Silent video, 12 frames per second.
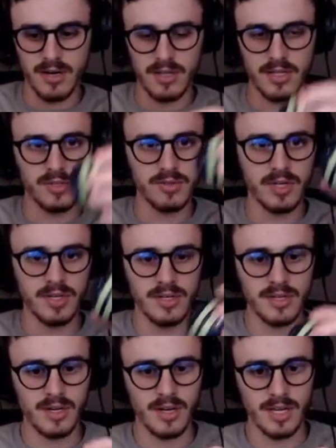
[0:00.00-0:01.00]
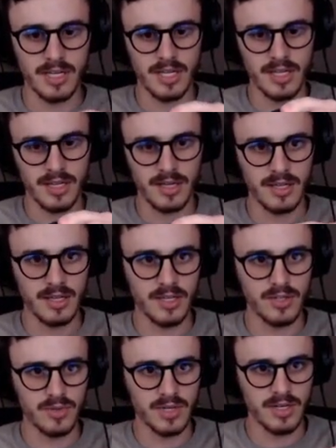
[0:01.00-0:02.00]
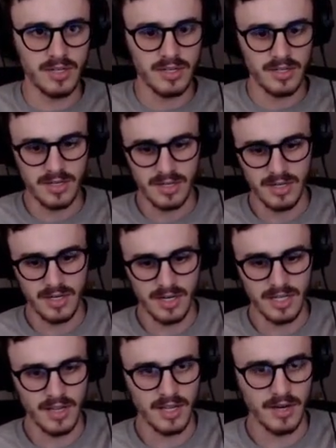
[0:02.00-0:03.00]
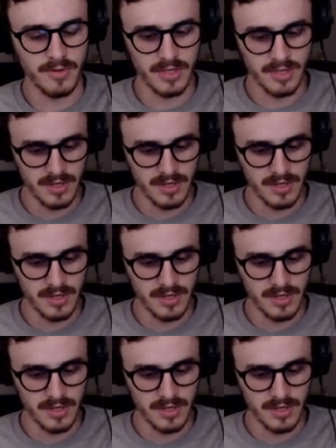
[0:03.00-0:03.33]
This one, and then this one, and then that one.